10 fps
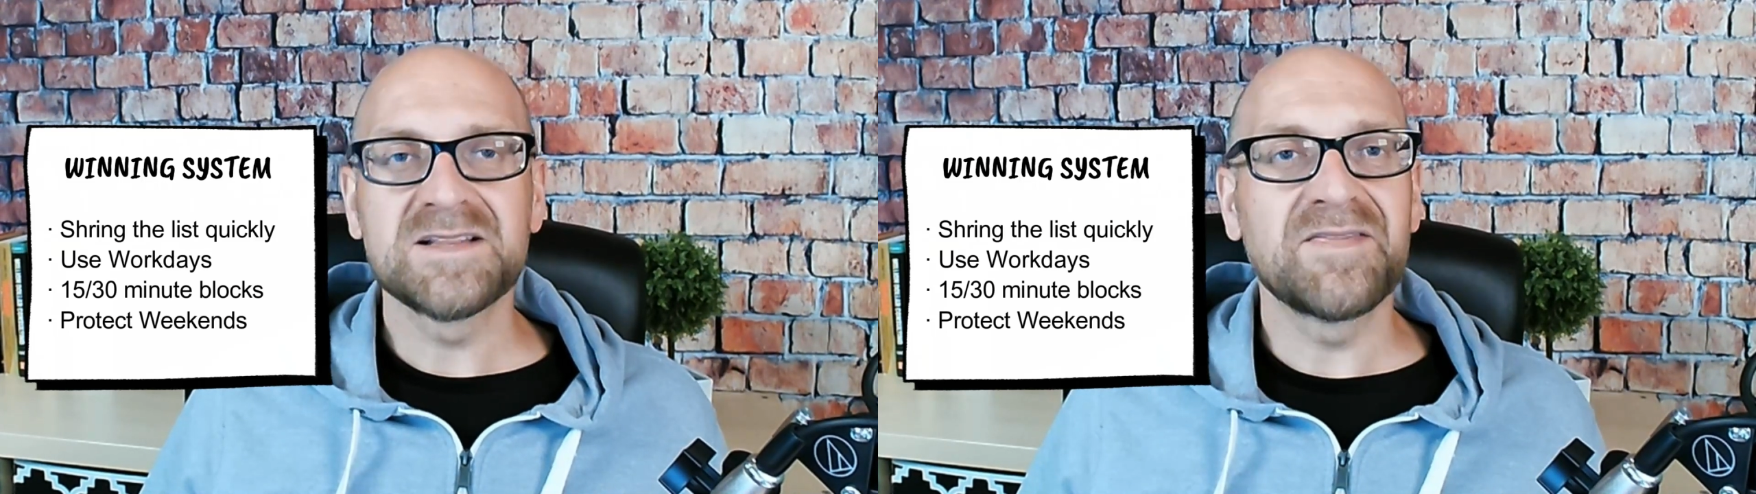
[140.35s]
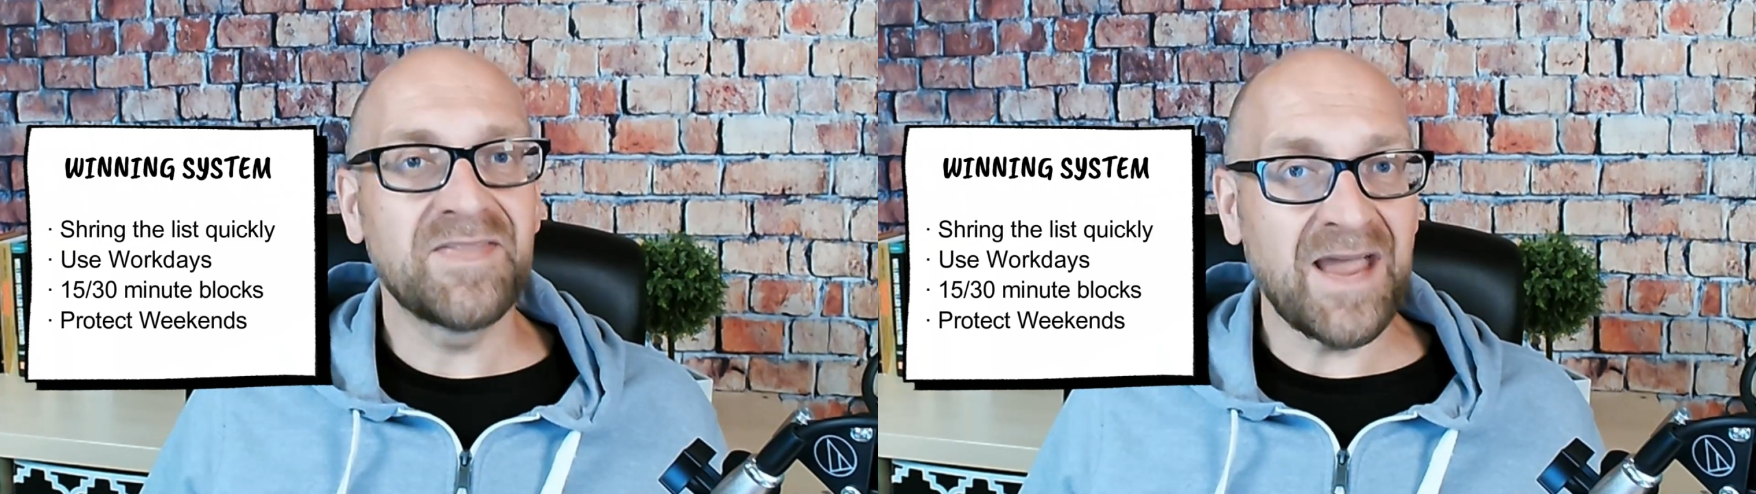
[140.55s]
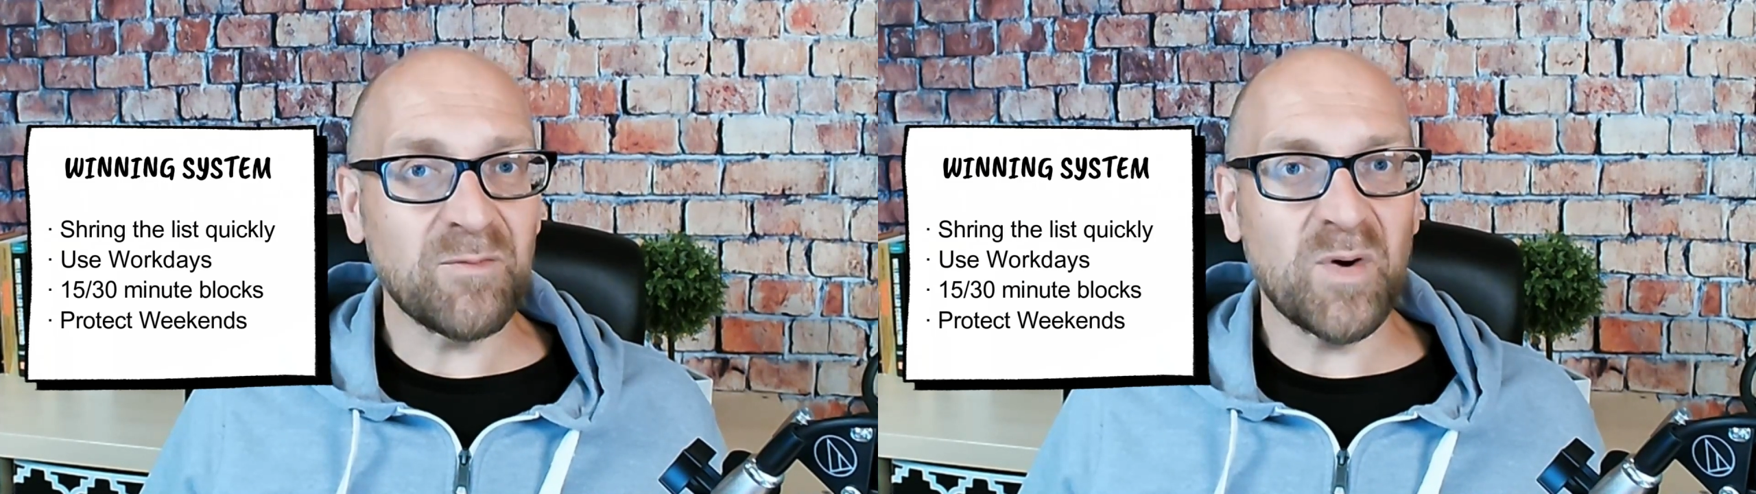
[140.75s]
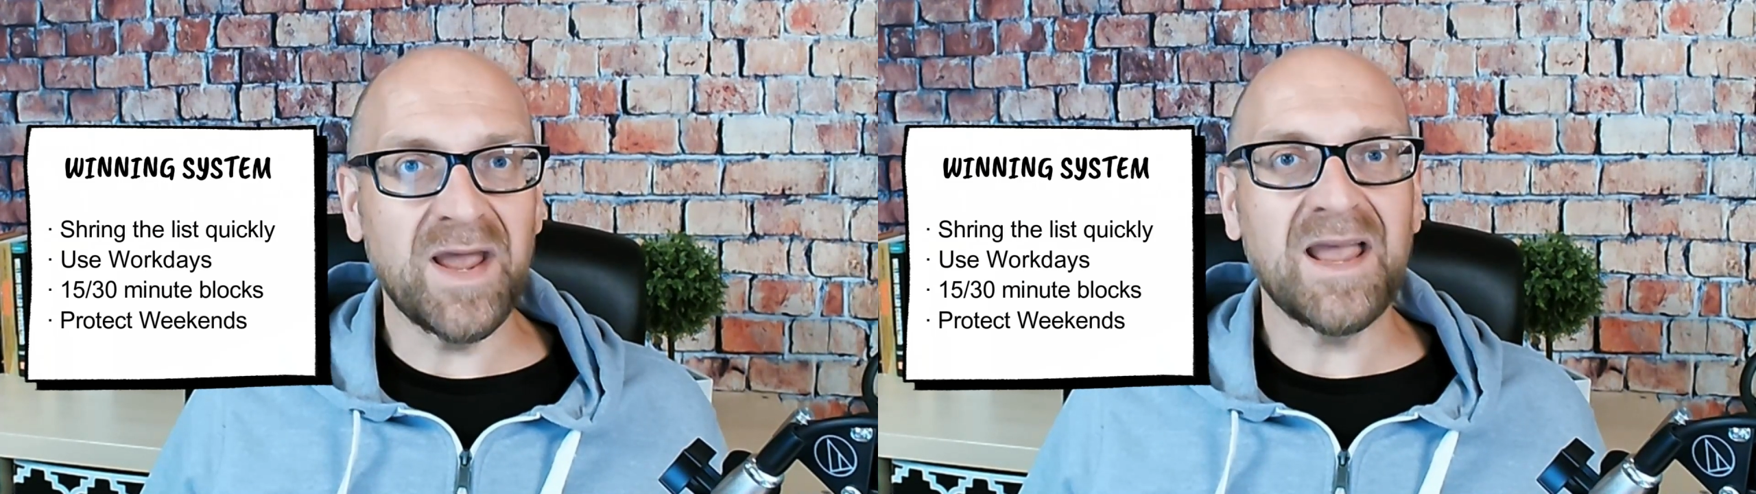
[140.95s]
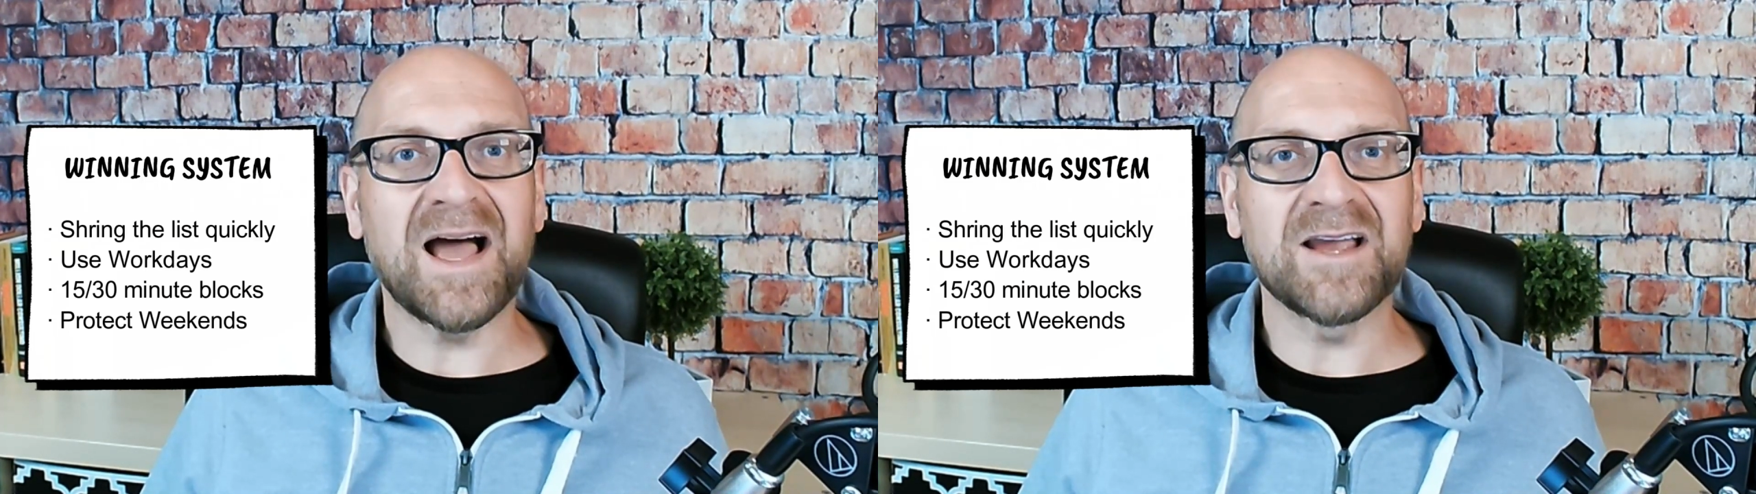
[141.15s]
That
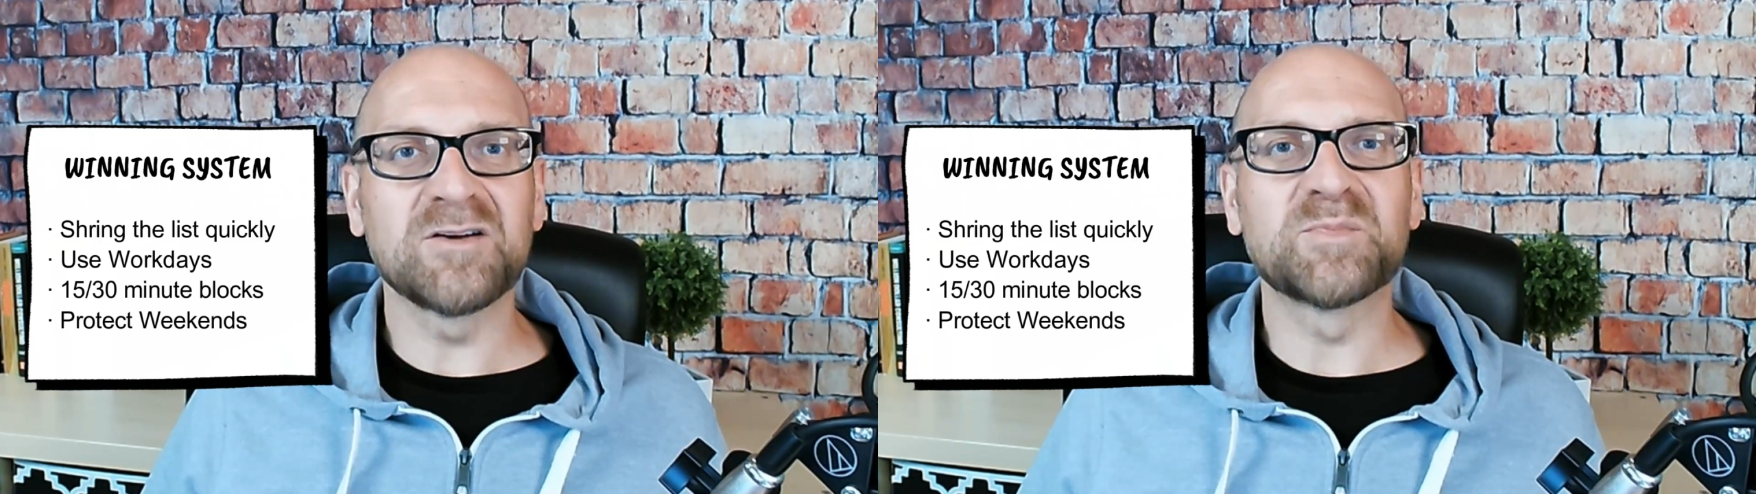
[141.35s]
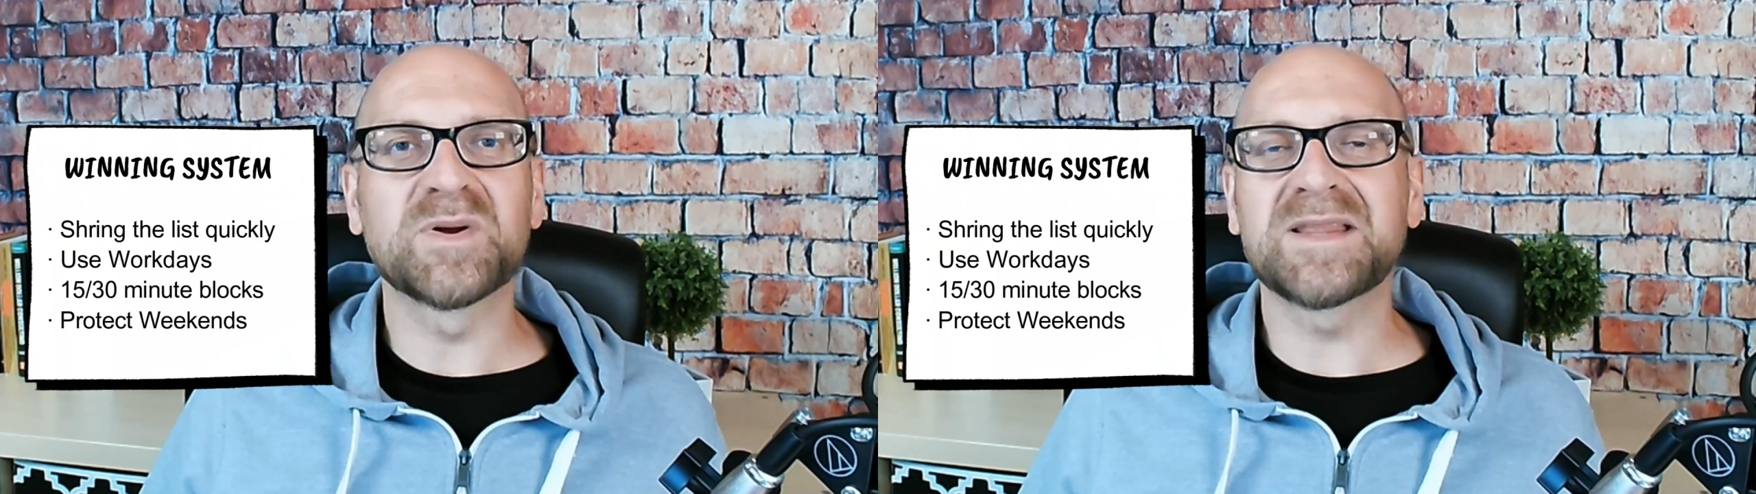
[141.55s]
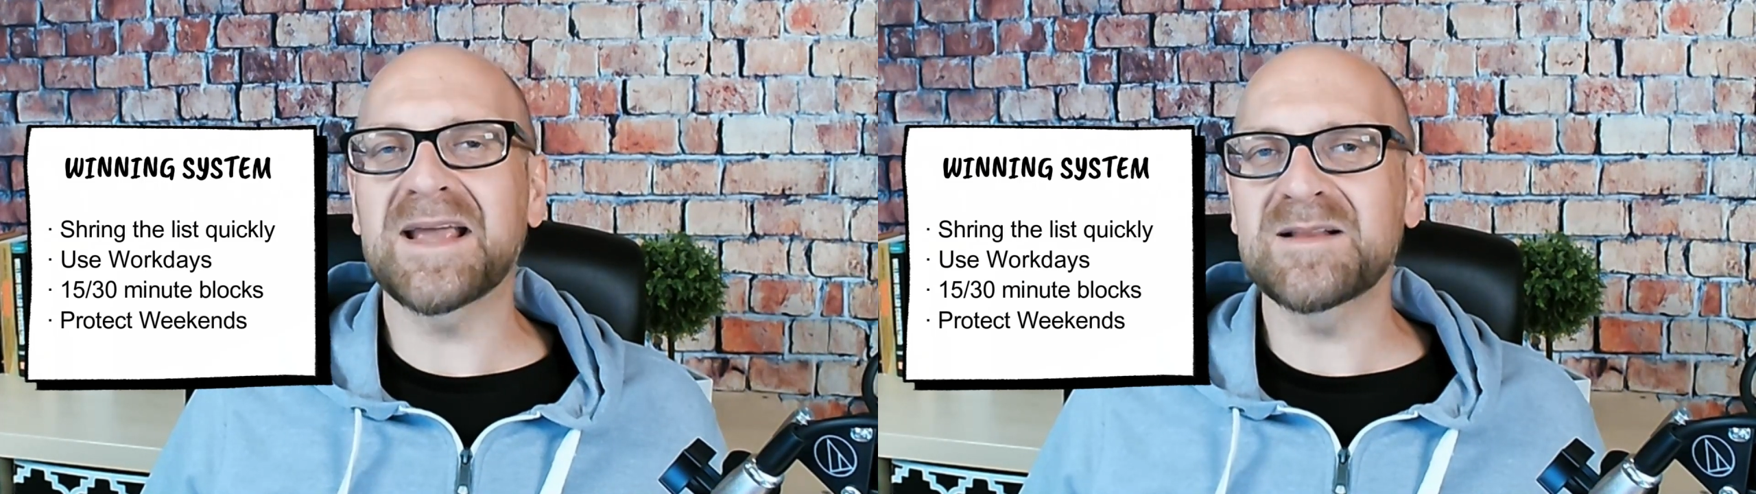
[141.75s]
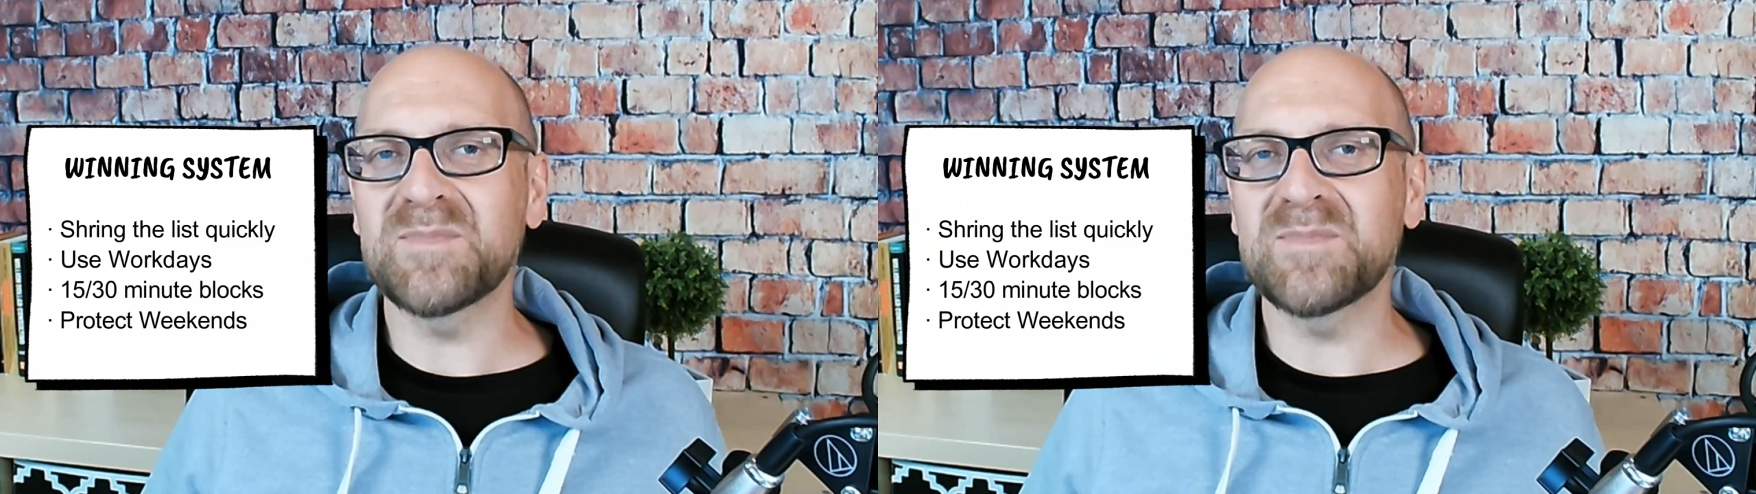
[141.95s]
way I could protect